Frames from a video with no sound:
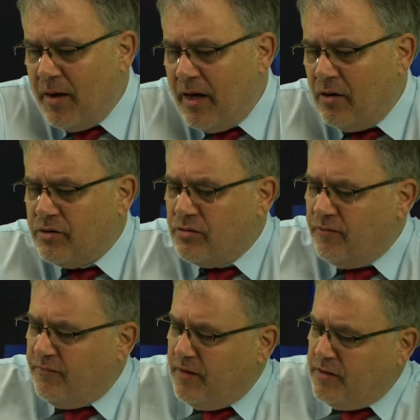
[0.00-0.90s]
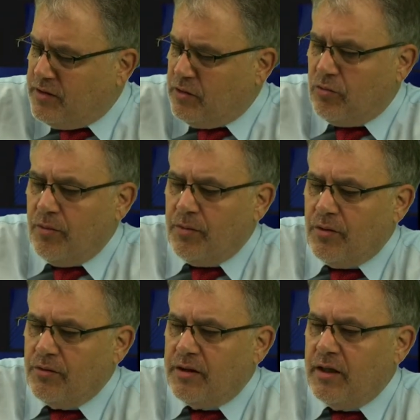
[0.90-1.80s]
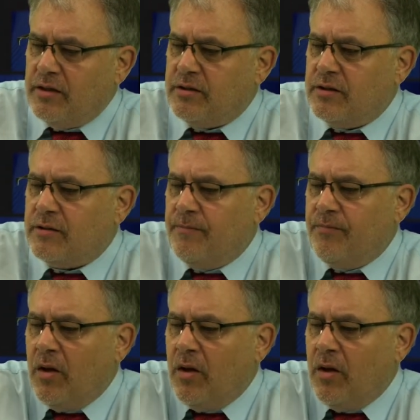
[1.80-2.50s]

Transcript: matters or defendants in criminal cases.